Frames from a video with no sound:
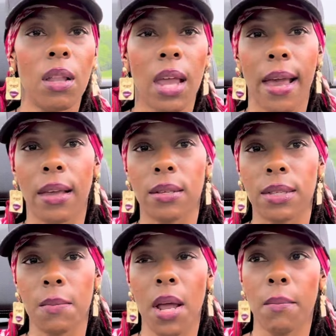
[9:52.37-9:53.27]
Like
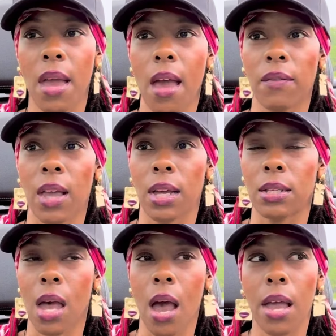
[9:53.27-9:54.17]
somebody may have like a
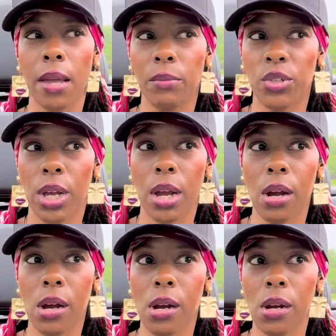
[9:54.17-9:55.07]

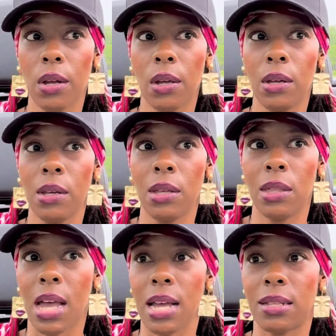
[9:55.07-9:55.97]
timeshare
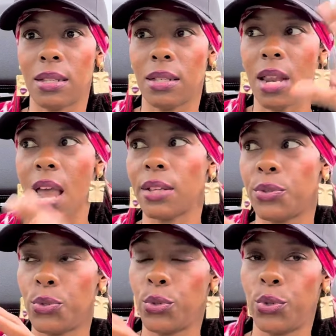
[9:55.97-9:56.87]
that's
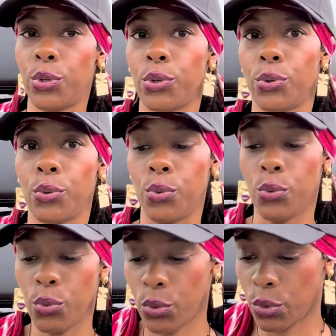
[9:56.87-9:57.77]
next to
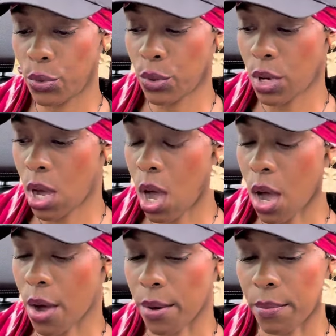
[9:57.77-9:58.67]

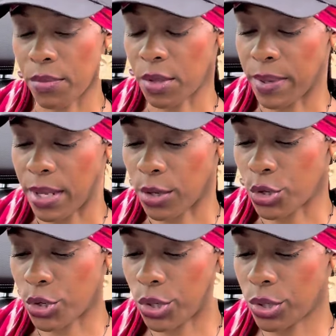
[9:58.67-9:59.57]
the
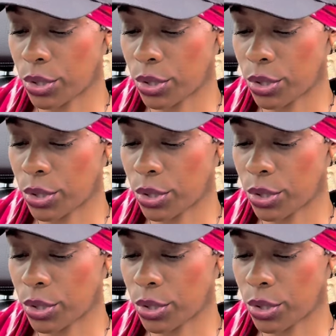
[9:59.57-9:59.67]
beach,